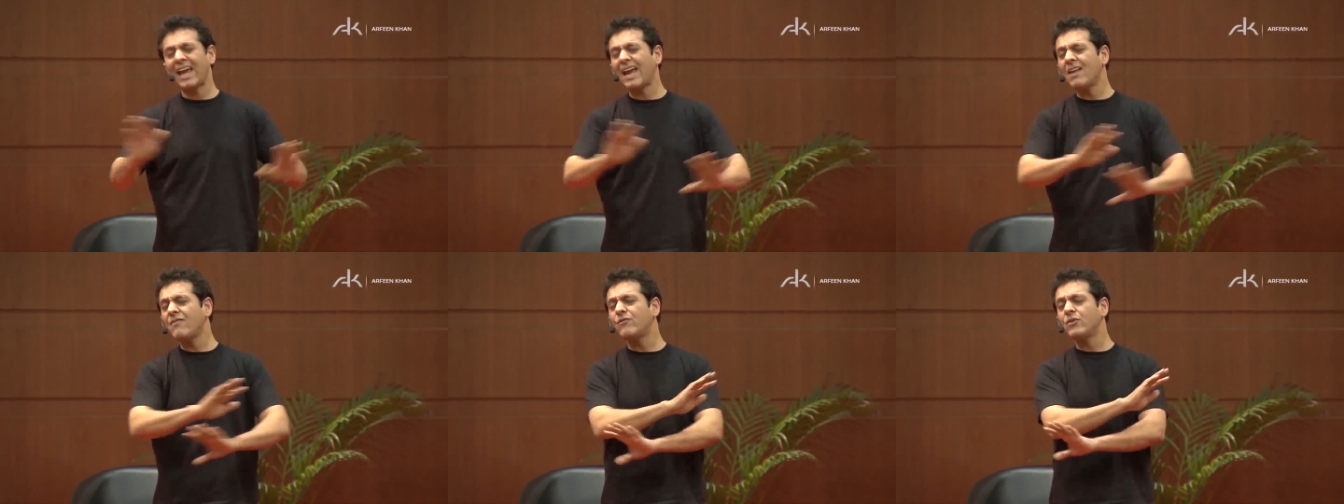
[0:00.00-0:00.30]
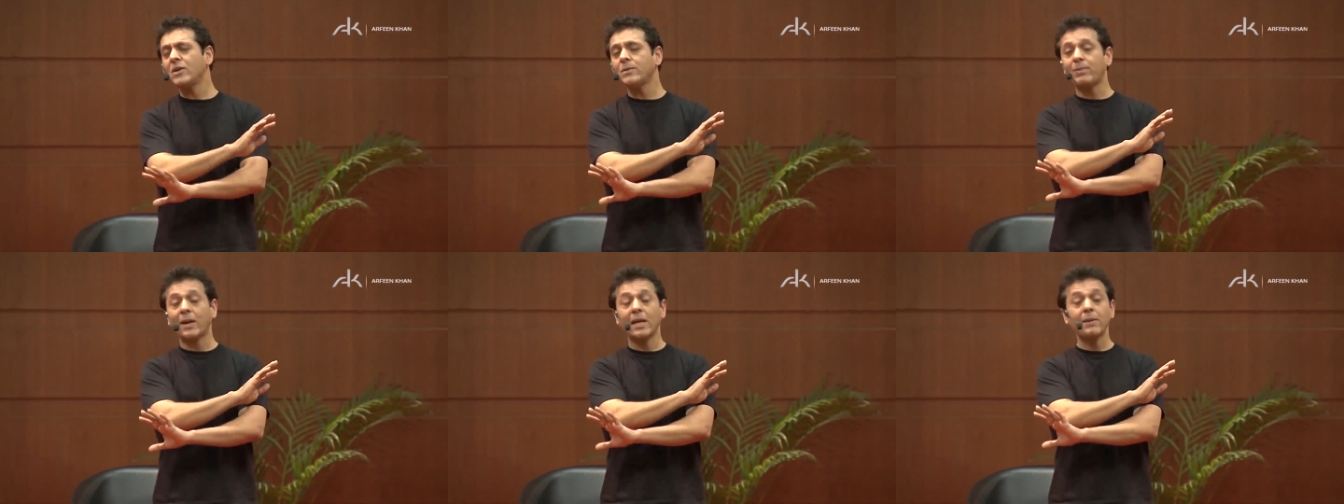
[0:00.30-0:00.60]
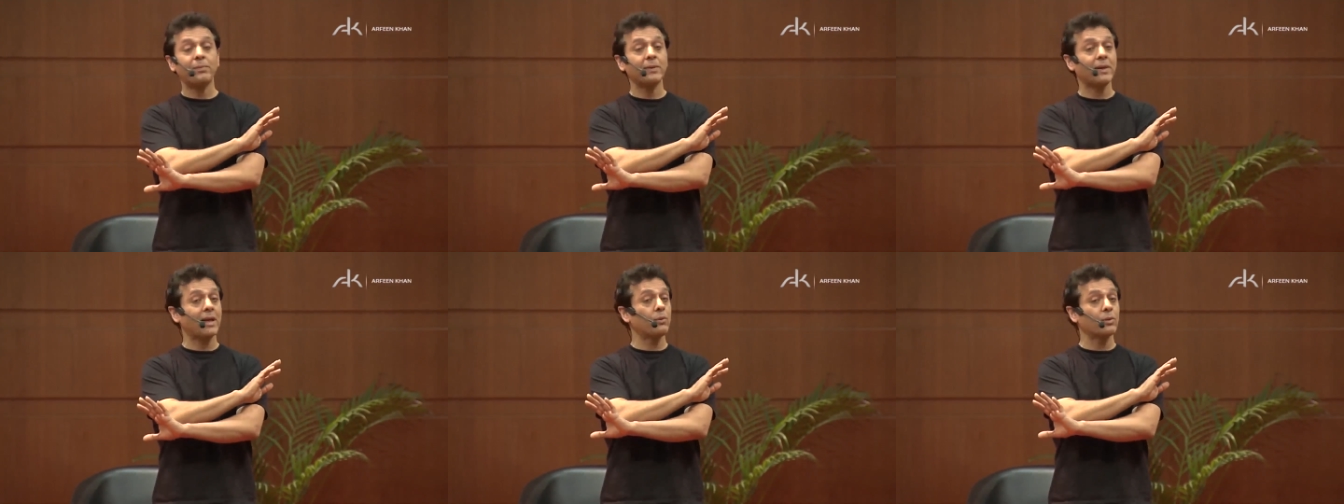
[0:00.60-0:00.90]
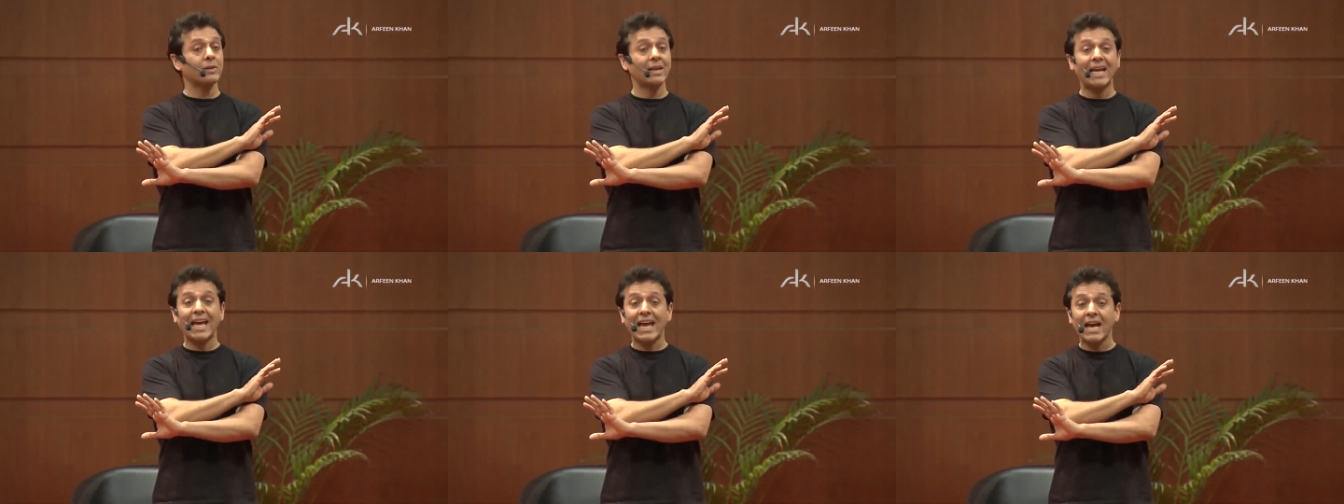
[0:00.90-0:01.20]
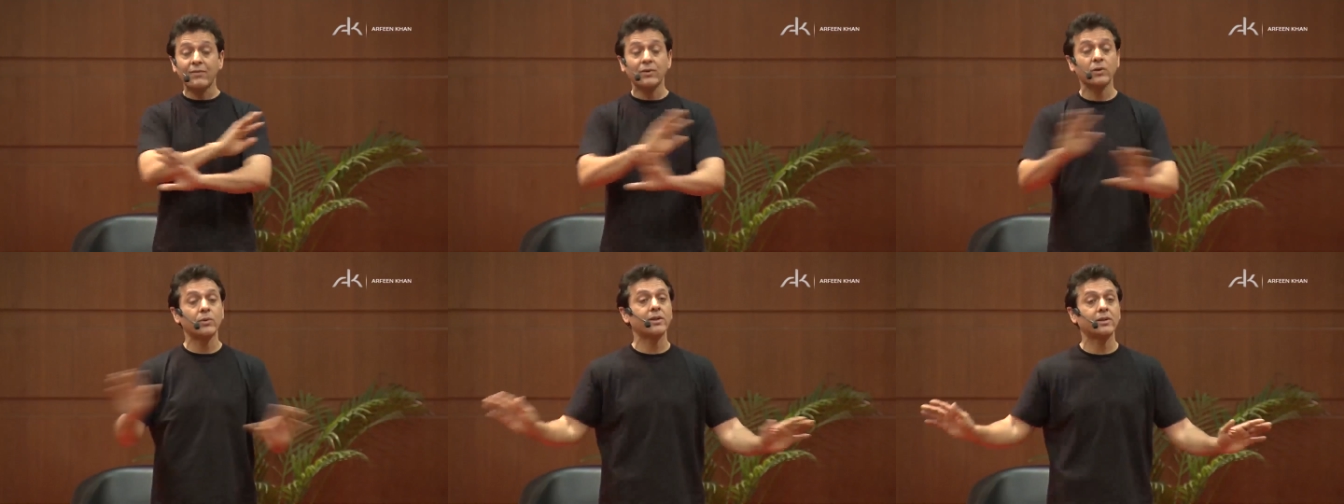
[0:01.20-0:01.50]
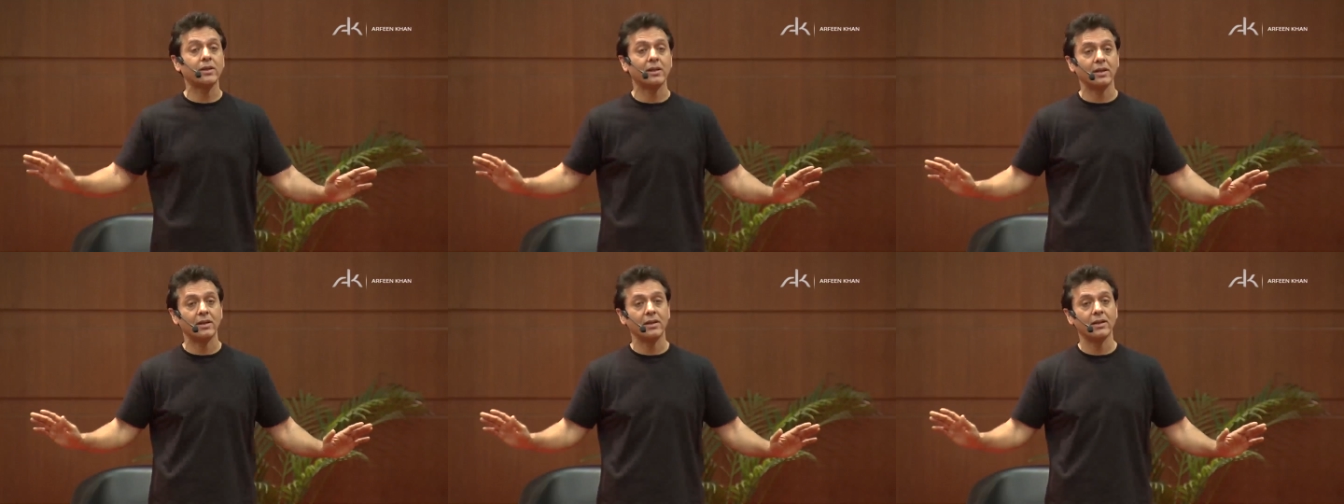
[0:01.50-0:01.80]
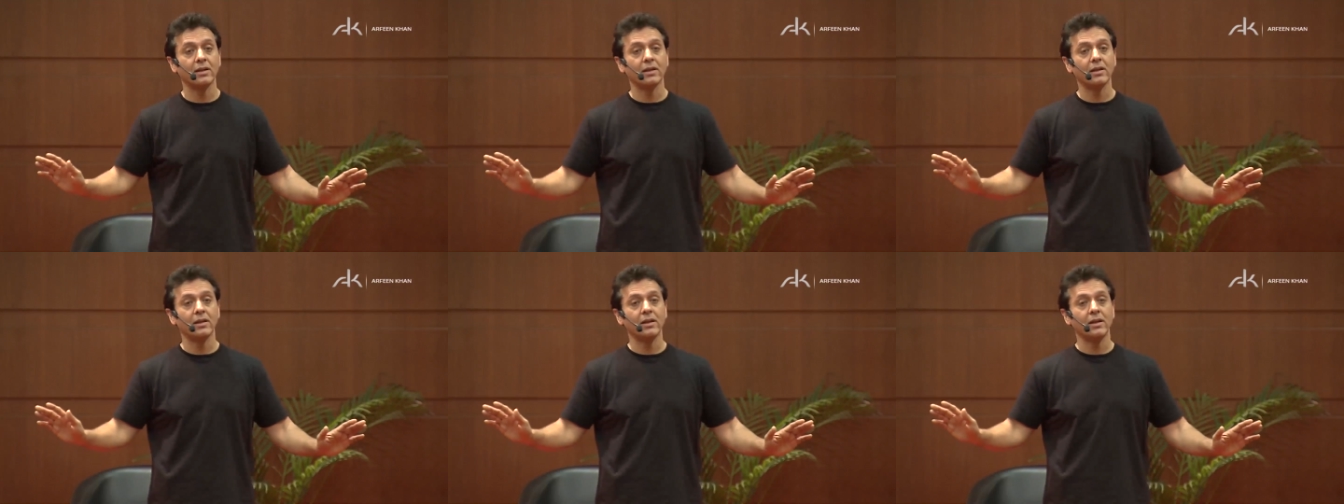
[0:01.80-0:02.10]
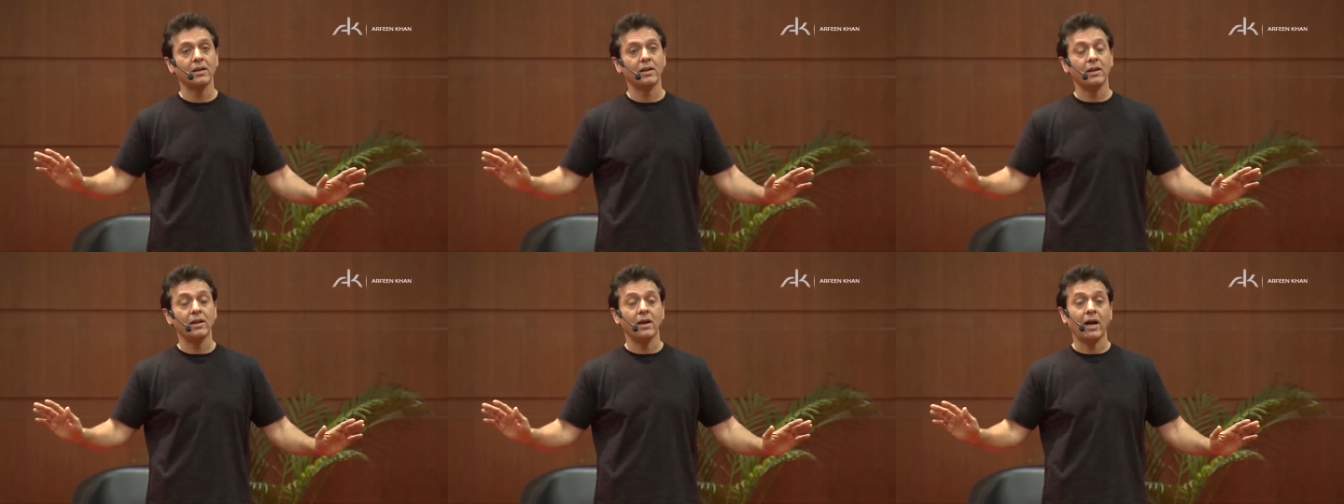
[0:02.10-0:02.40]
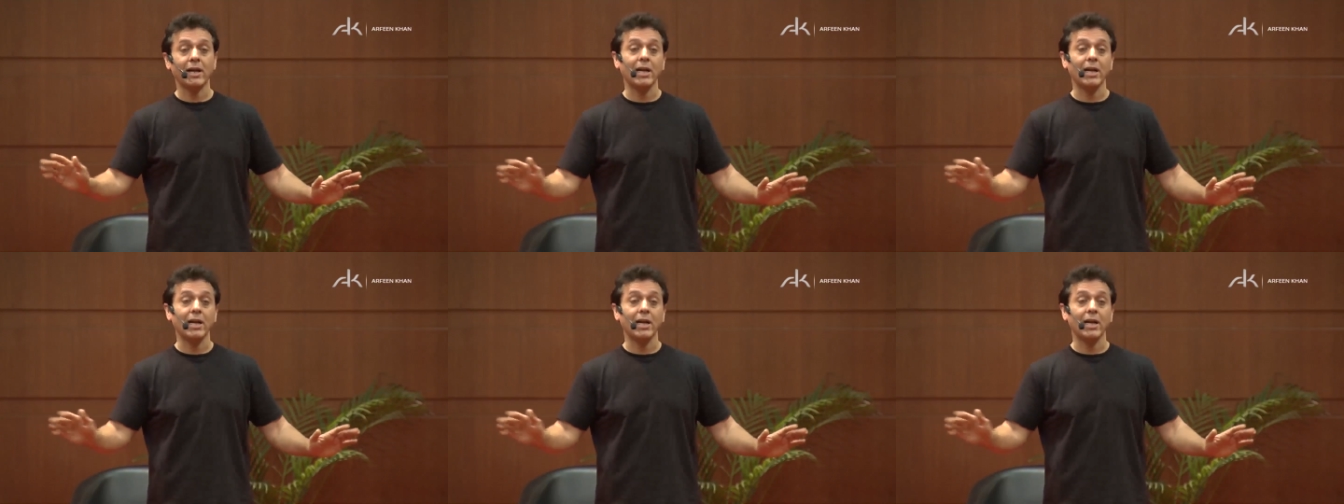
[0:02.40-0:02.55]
Every paper that was ever written. And I